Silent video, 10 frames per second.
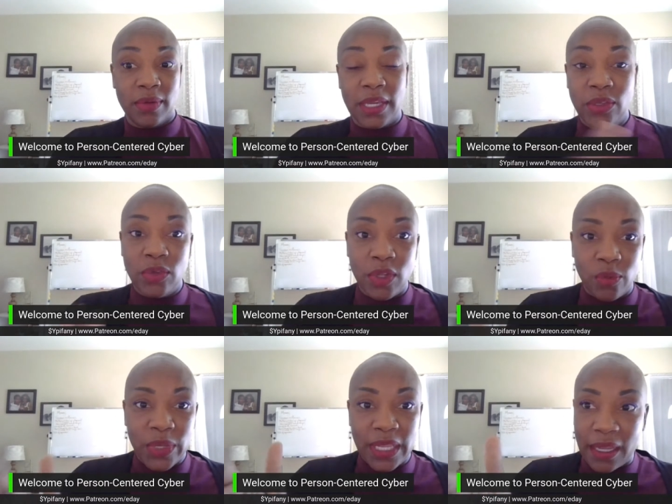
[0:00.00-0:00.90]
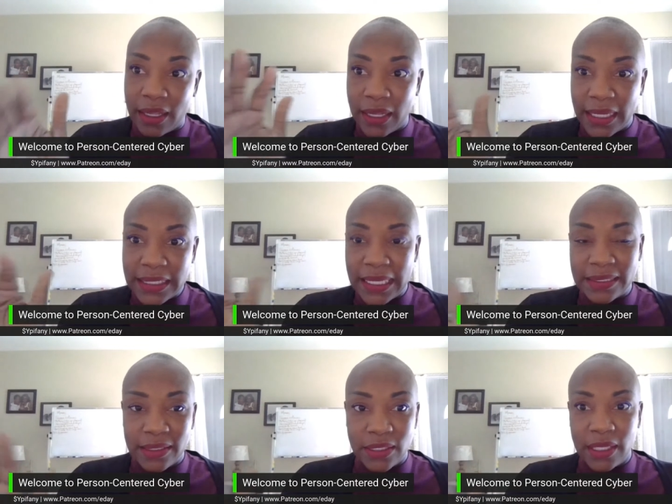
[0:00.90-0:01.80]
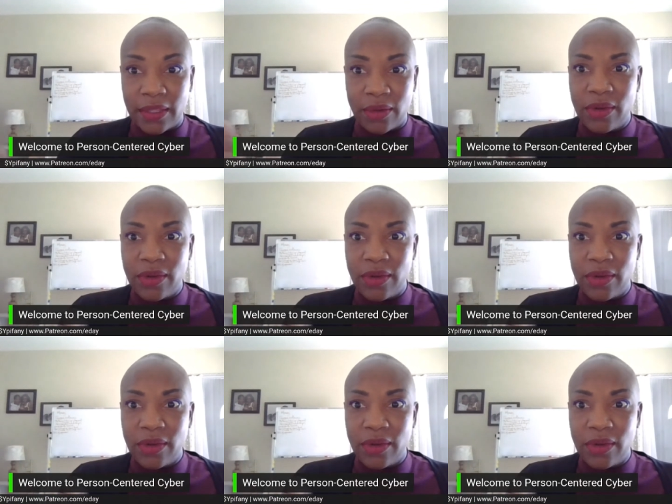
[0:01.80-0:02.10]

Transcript: I, you know, we can kind of like test it together.